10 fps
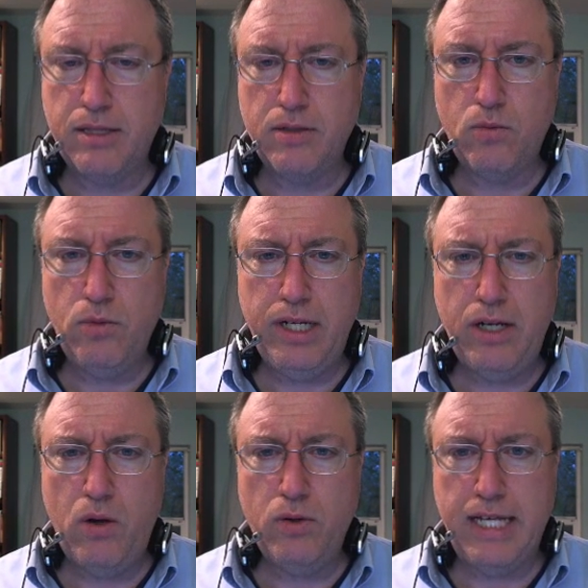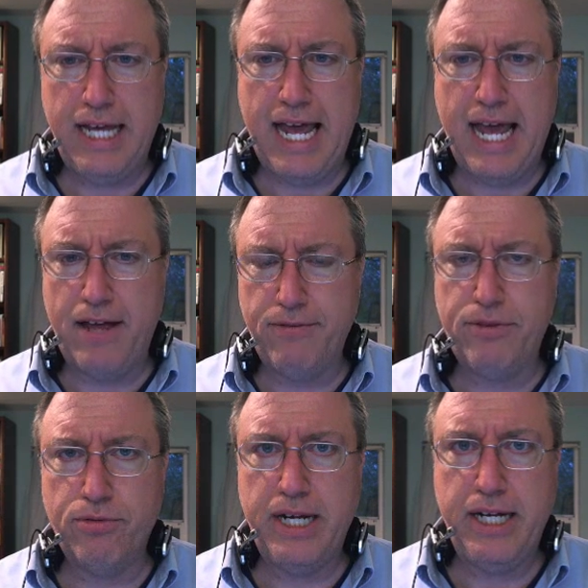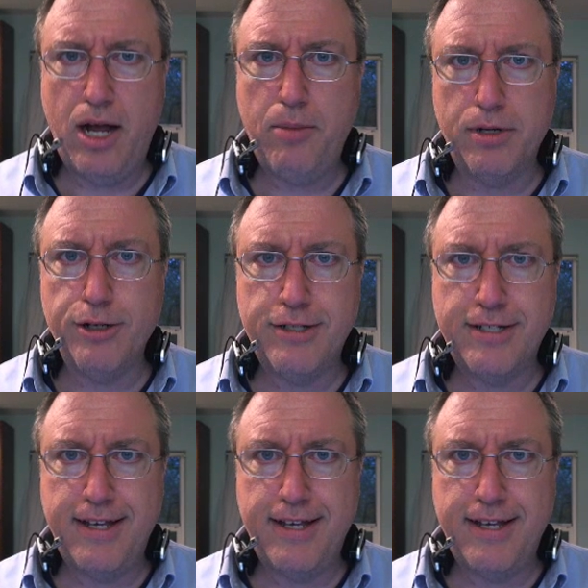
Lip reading: we only have 3 numbers